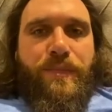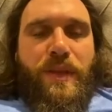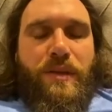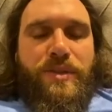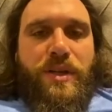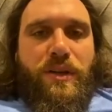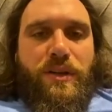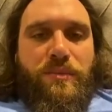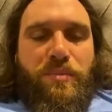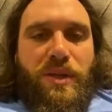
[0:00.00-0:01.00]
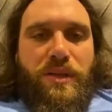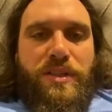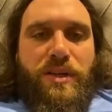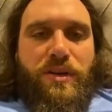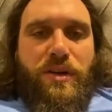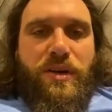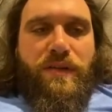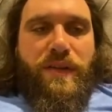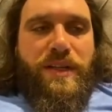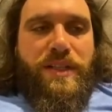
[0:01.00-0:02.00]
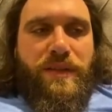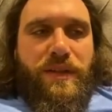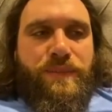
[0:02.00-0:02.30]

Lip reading: It's called Bloodstock Festival.